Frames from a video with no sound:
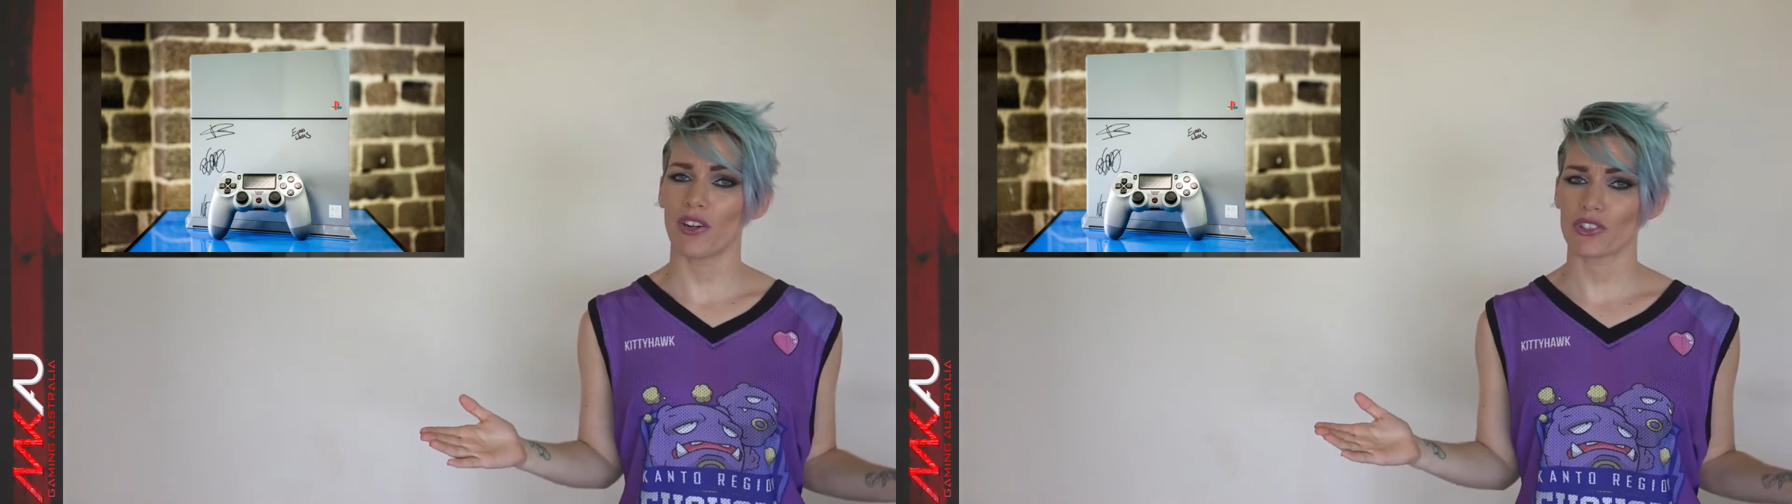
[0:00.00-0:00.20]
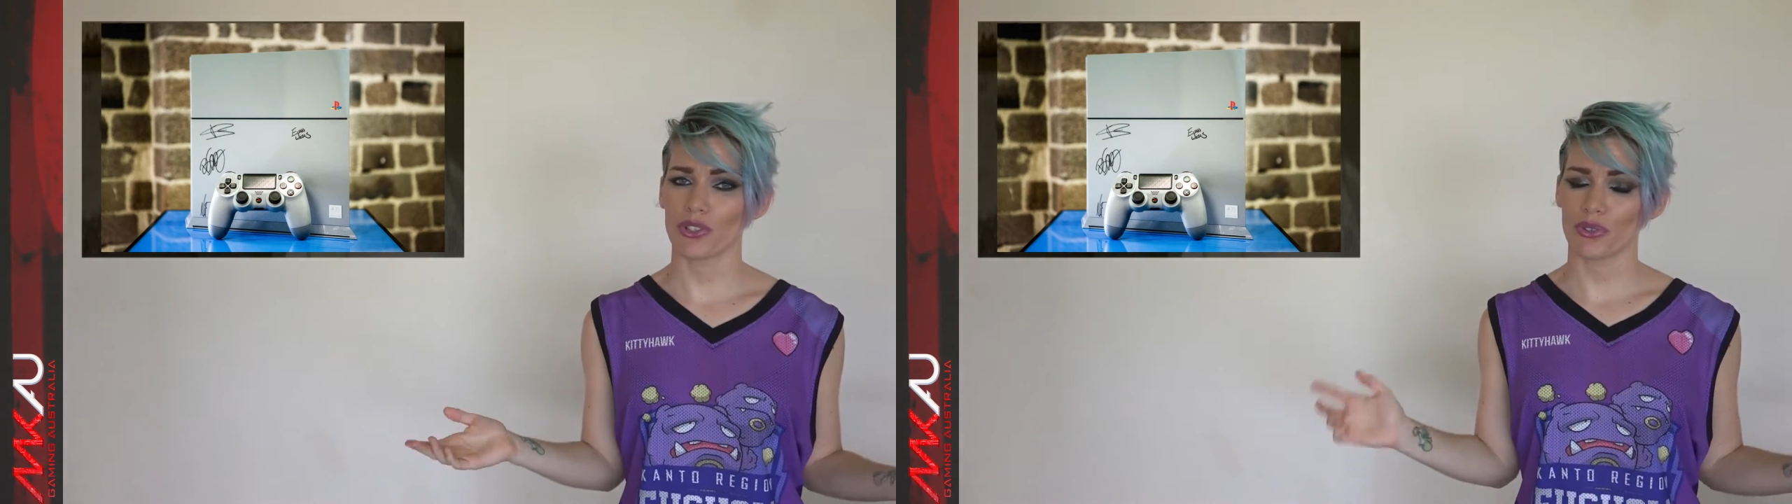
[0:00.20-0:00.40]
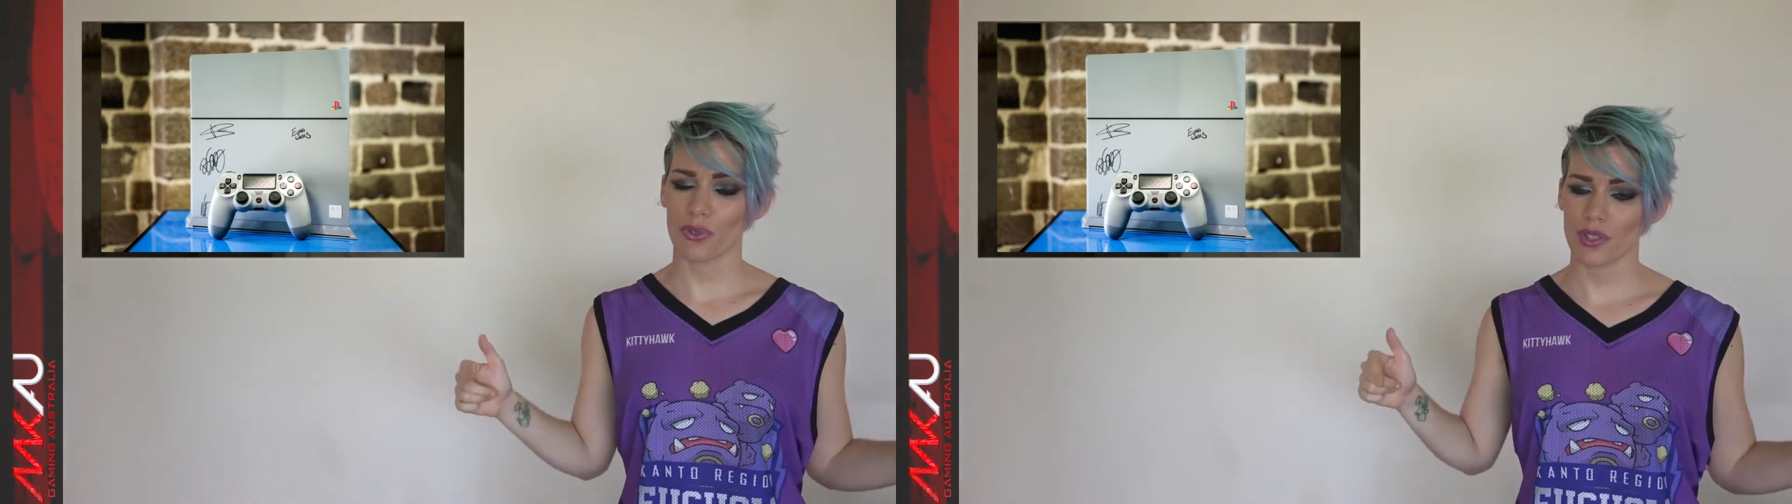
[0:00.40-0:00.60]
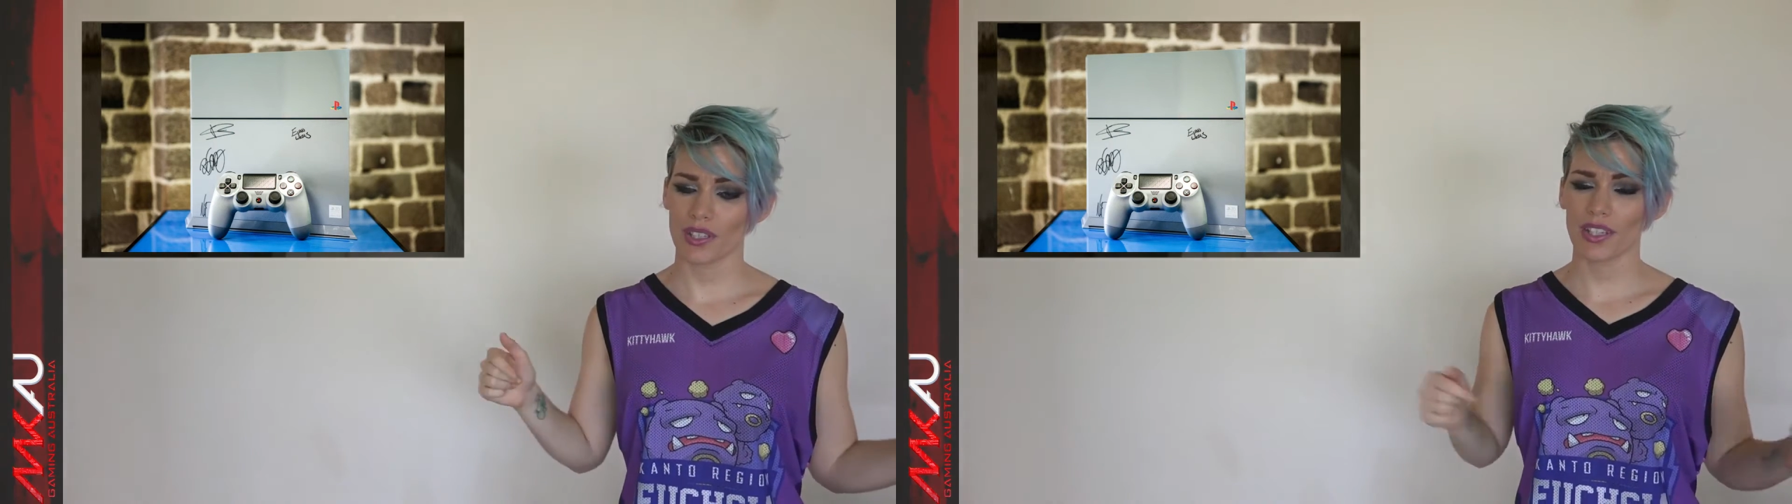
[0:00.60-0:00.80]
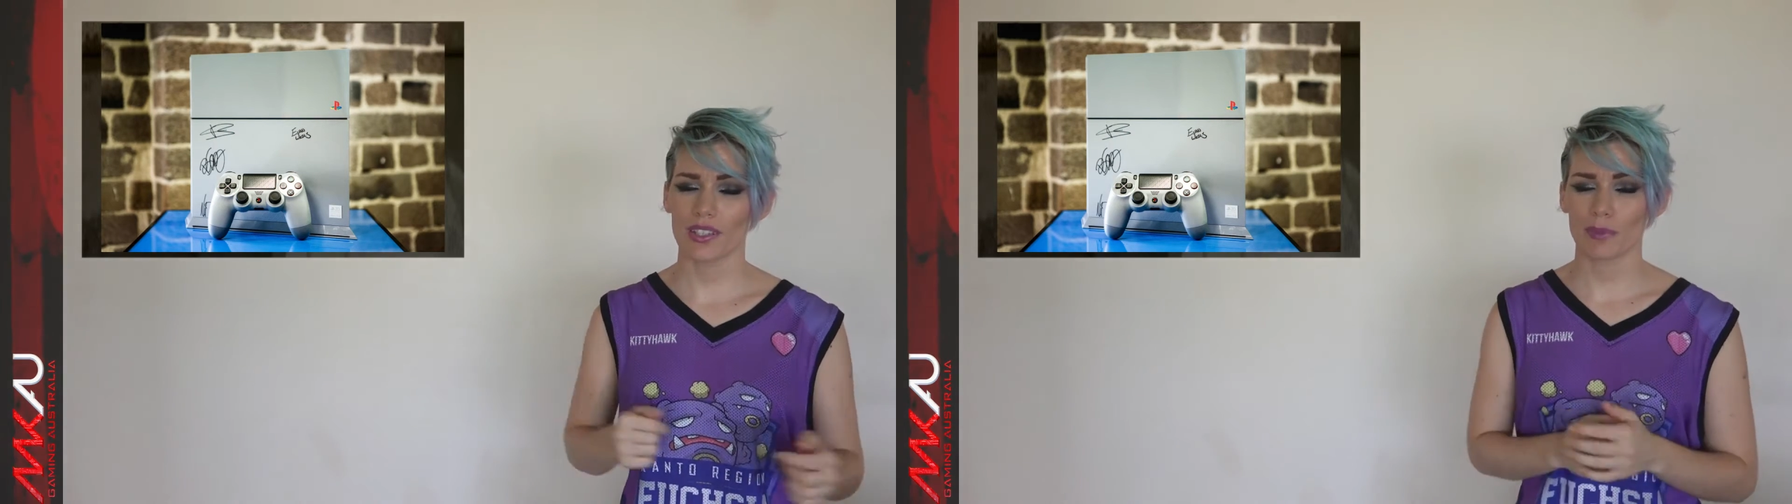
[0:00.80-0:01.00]
auction through the
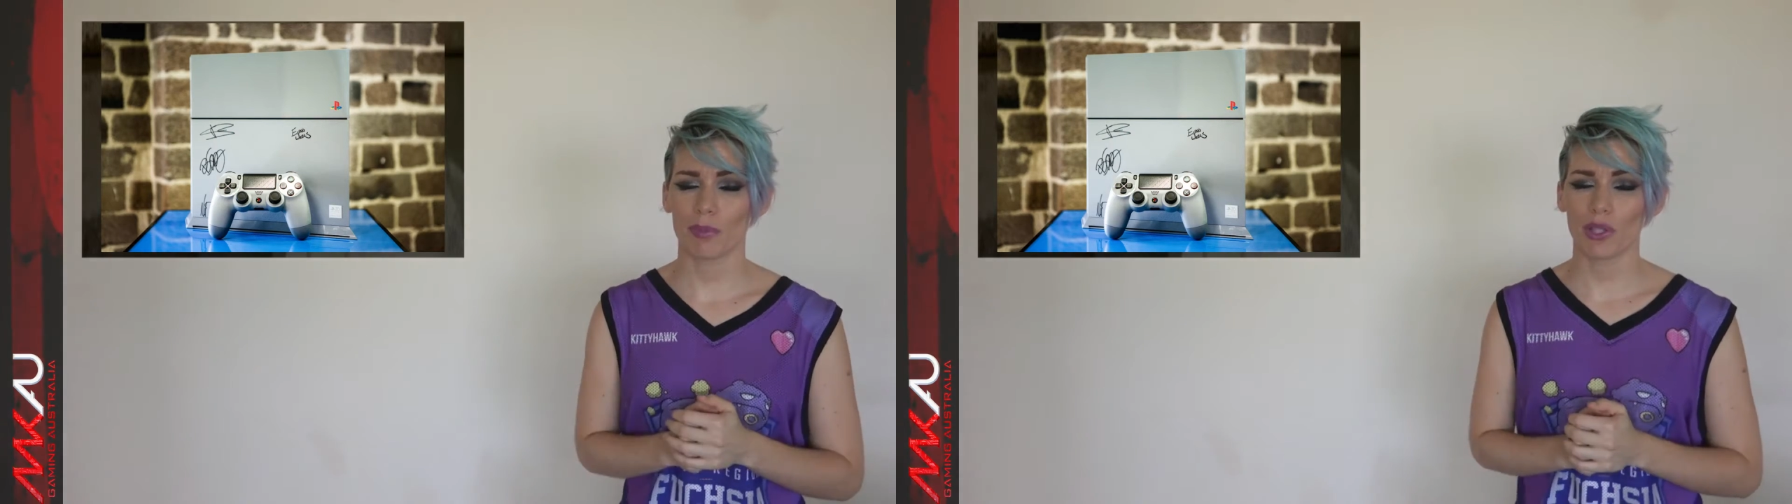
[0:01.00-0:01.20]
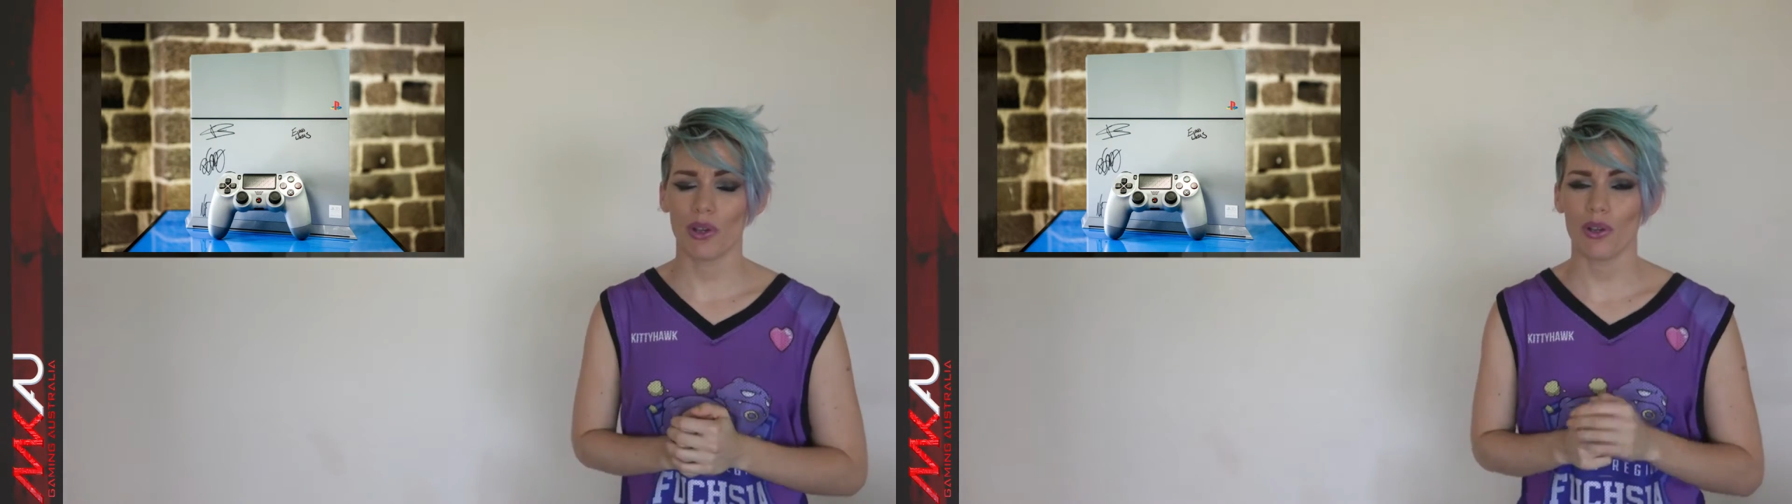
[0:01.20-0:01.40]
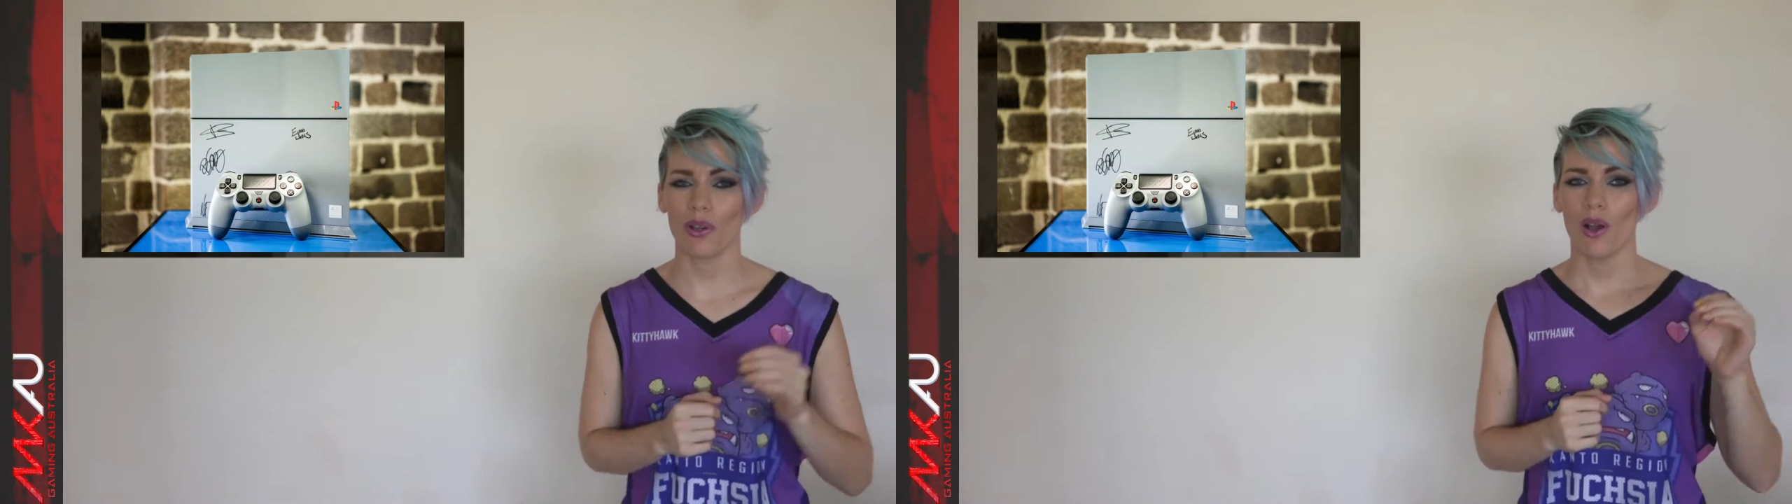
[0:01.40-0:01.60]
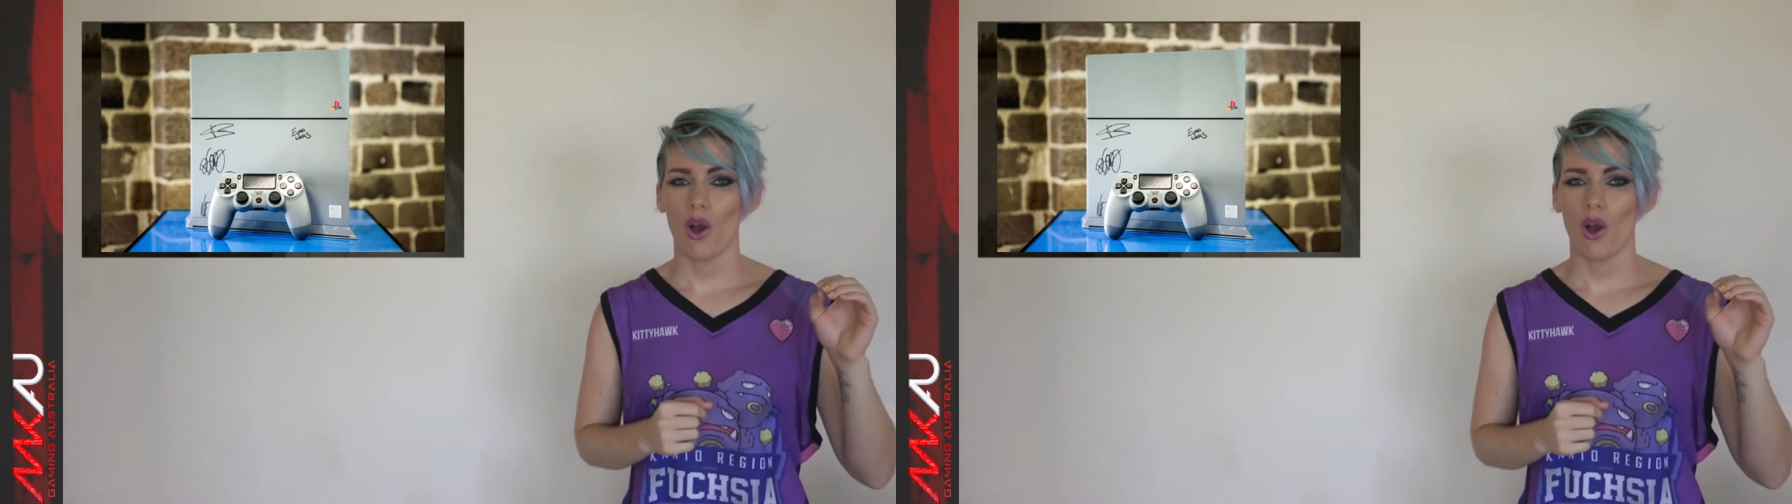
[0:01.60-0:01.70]
links below,